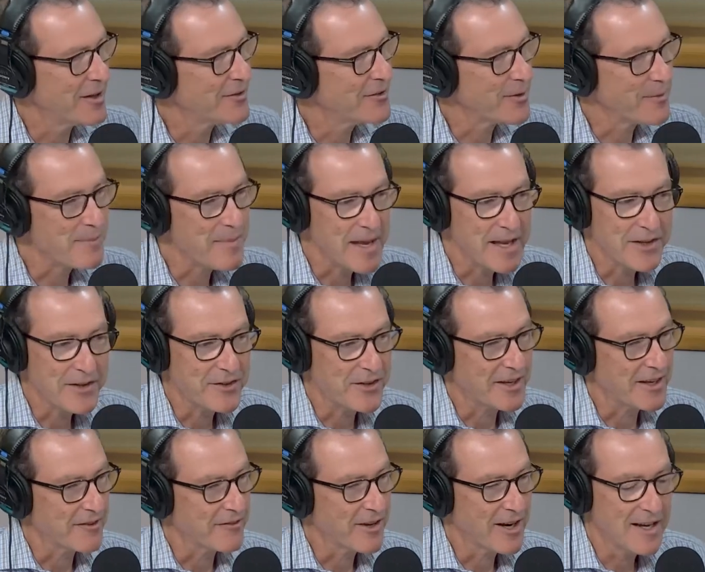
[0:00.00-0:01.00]
It's
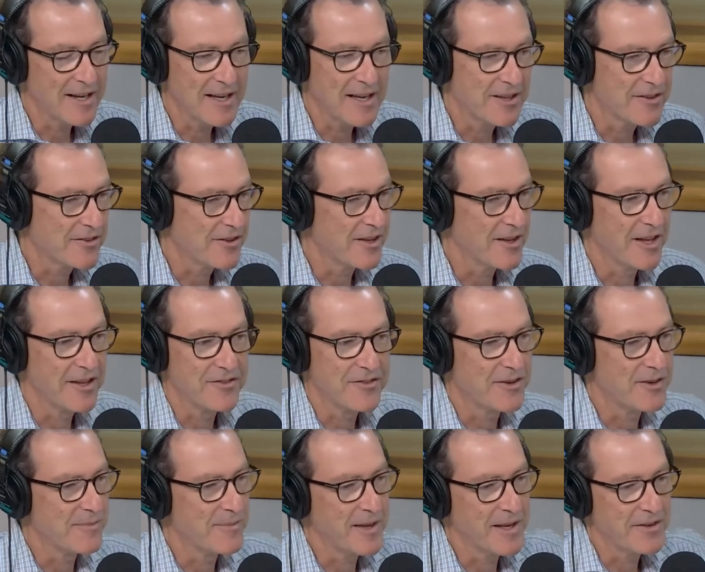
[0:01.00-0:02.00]
amazing, right? Yeah. It's
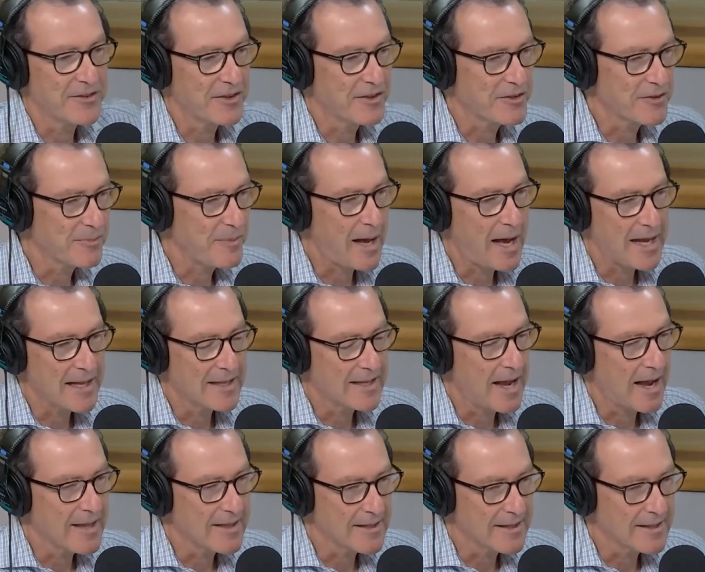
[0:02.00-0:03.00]
an amazing spot.
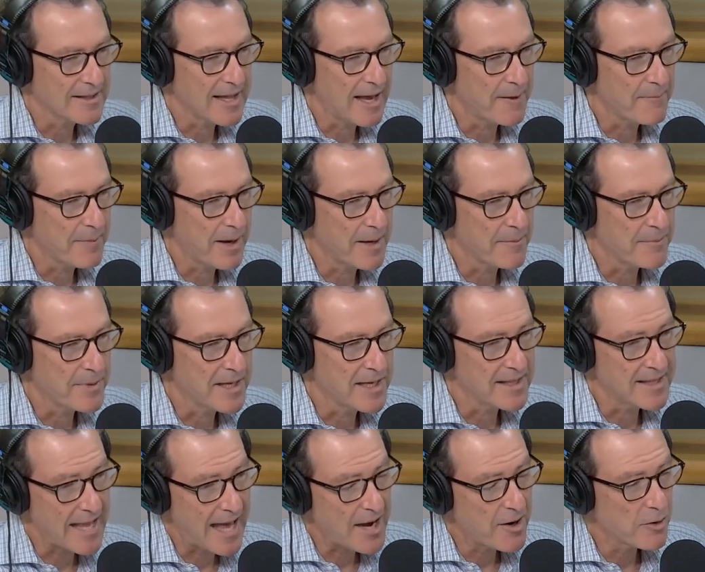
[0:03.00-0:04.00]
I think that might be
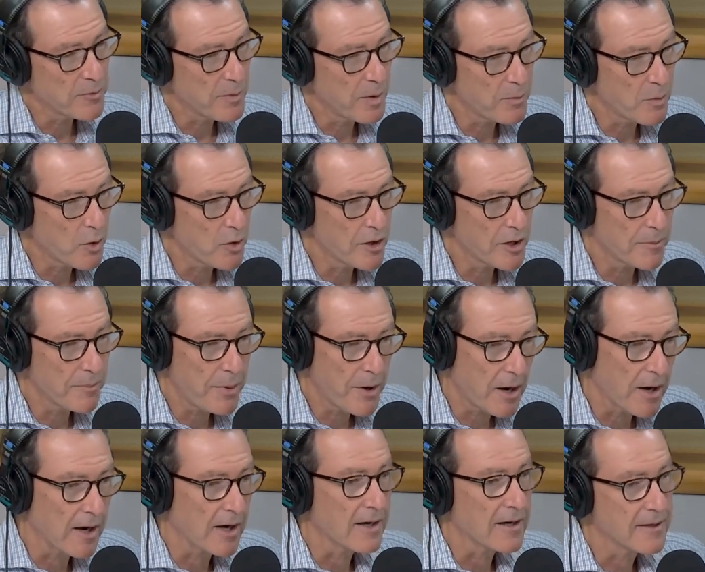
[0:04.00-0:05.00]
it. That or Memorial
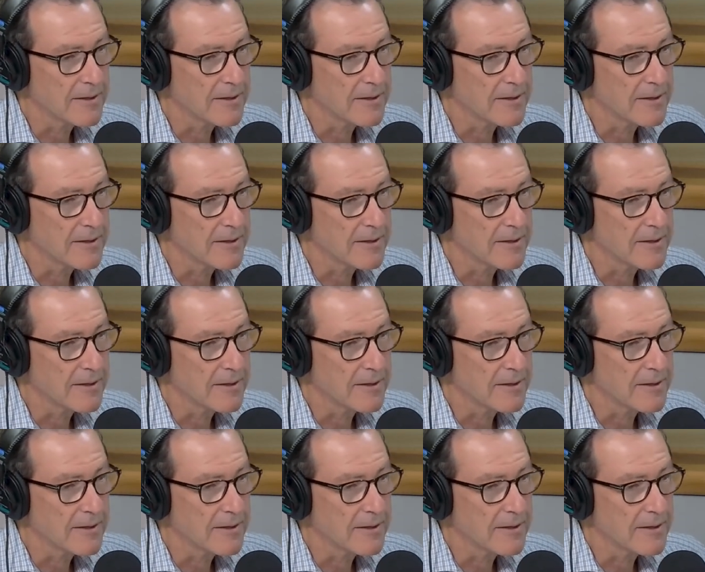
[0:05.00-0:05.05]
Park.